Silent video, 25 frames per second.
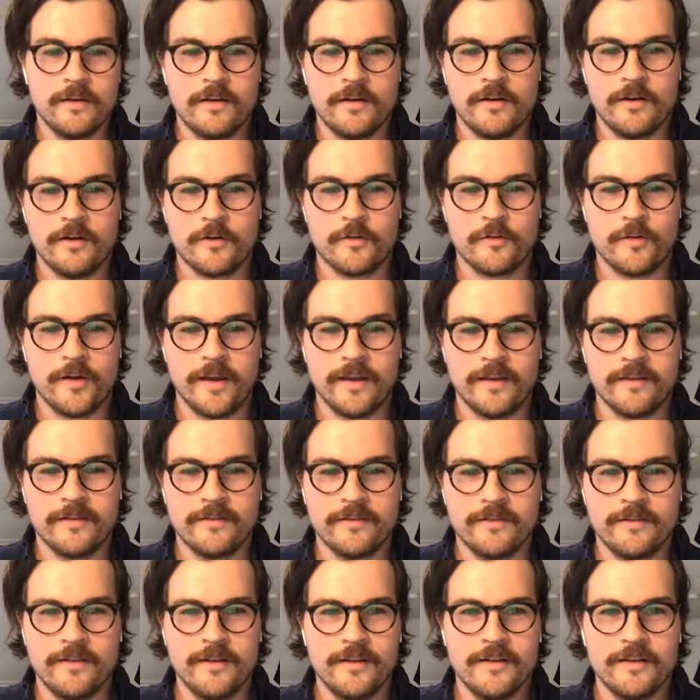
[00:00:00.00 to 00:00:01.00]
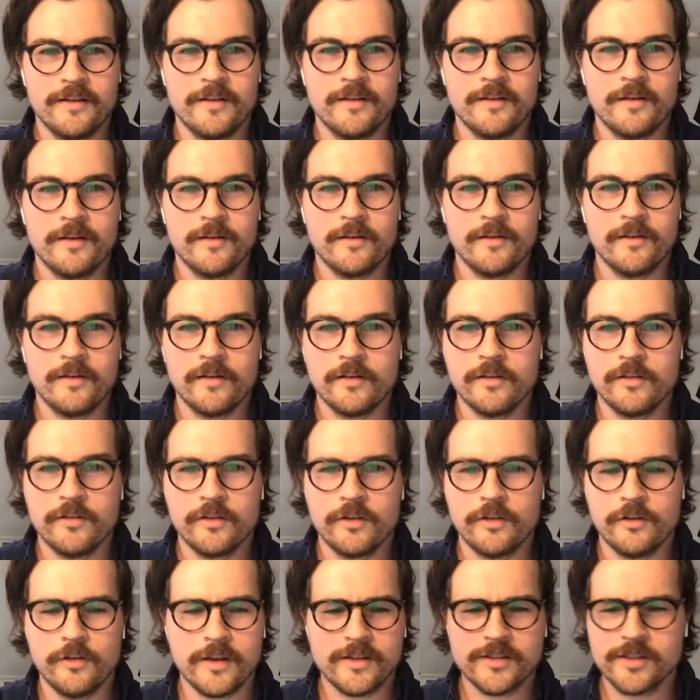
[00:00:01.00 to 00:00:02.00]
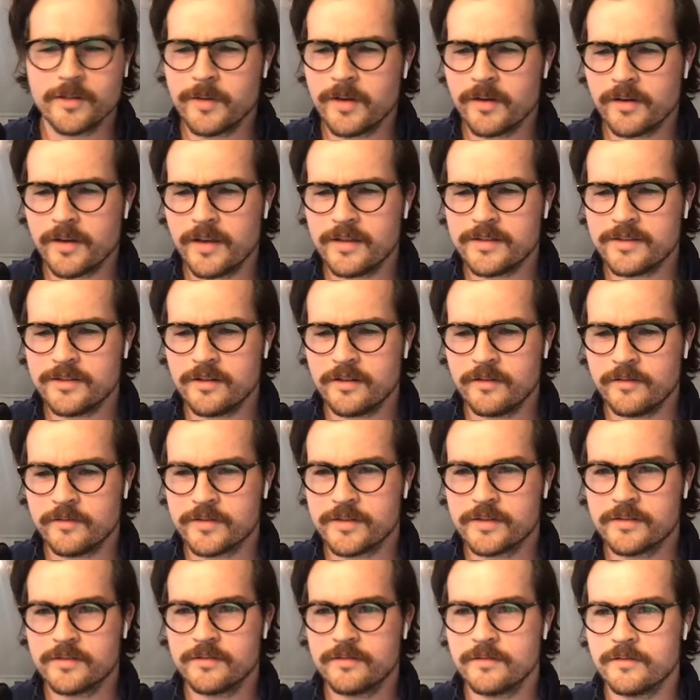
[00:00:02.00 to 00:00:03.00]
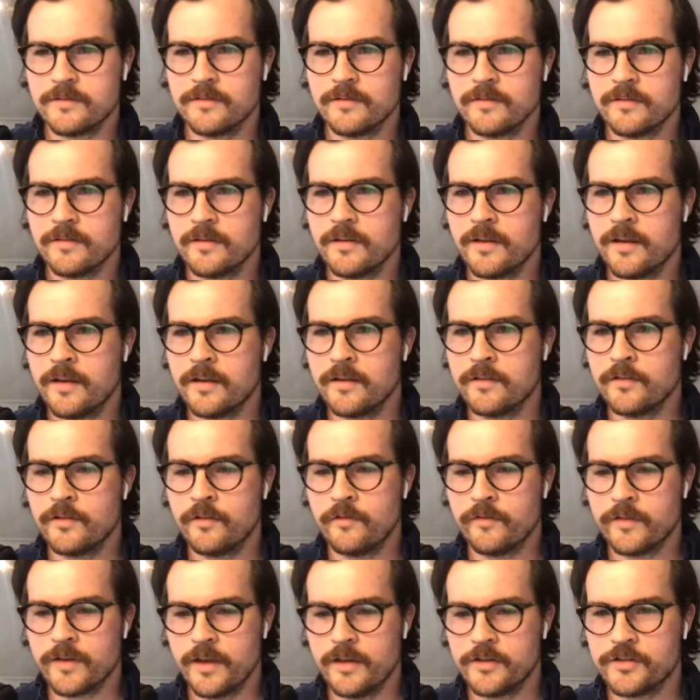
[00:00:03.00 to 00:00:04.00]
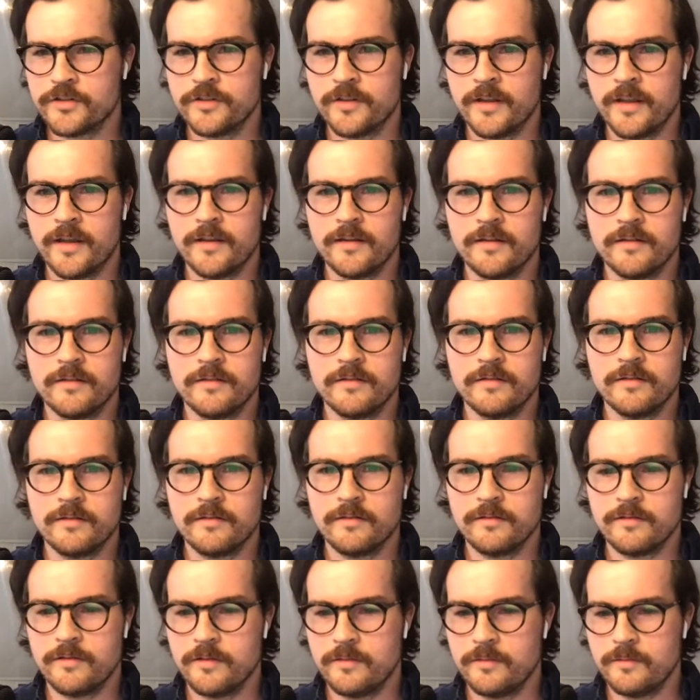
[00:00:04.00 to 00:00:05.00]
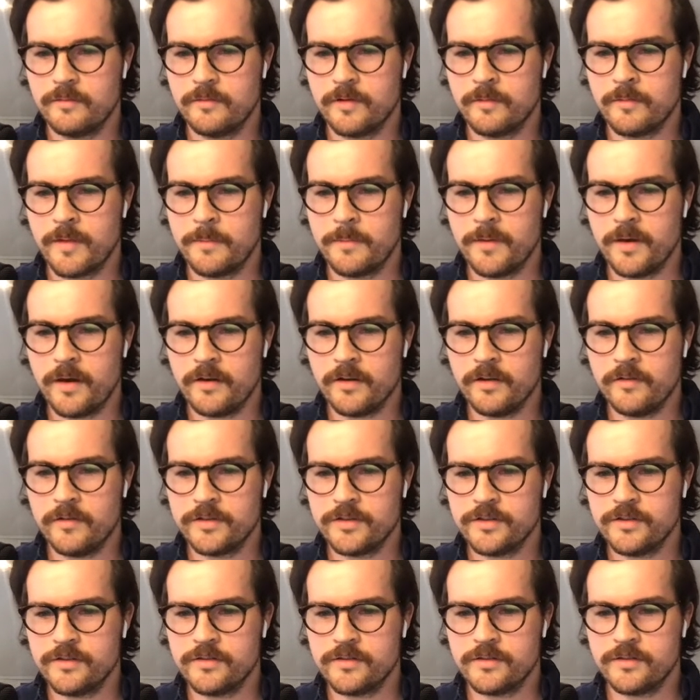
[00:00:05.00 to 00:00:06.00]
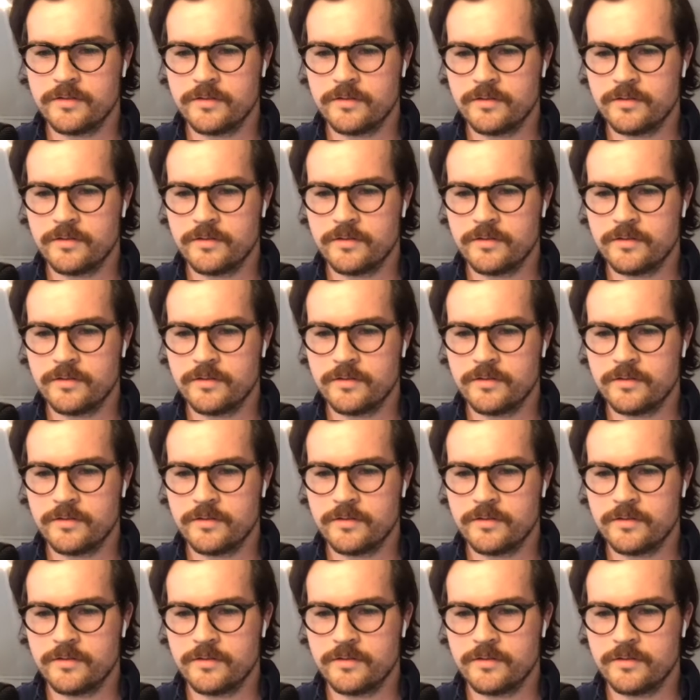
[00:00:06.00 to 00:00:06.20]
All right. Can you guys hear me okay still? I was getting a notification that there might be audio issues.